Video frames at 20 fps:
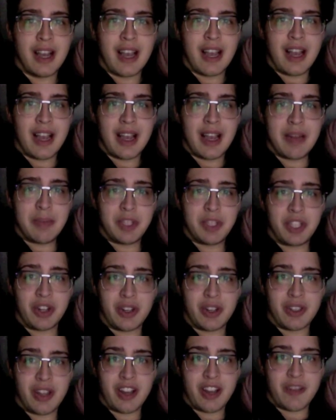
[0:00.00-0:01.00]
I'm sure a
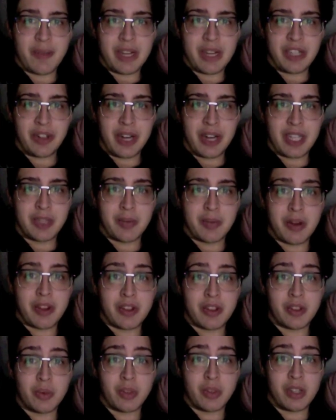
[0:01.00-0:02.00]
lot of my trans
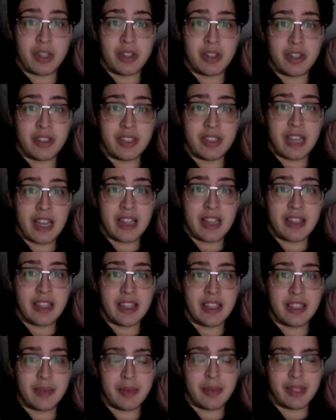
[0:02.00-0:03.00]
brothers will understand
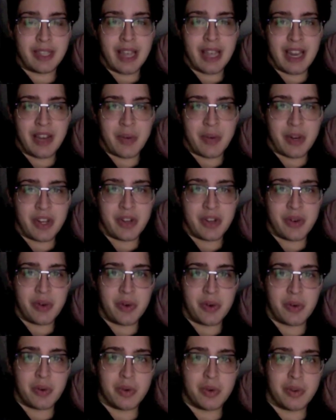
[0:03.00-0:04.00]
this, but to anyone
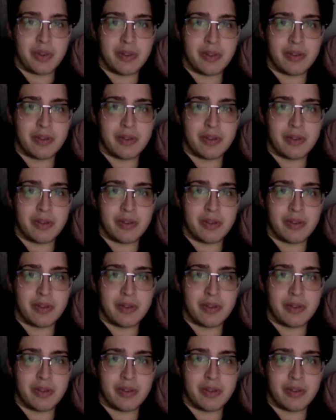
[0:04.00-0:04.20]
who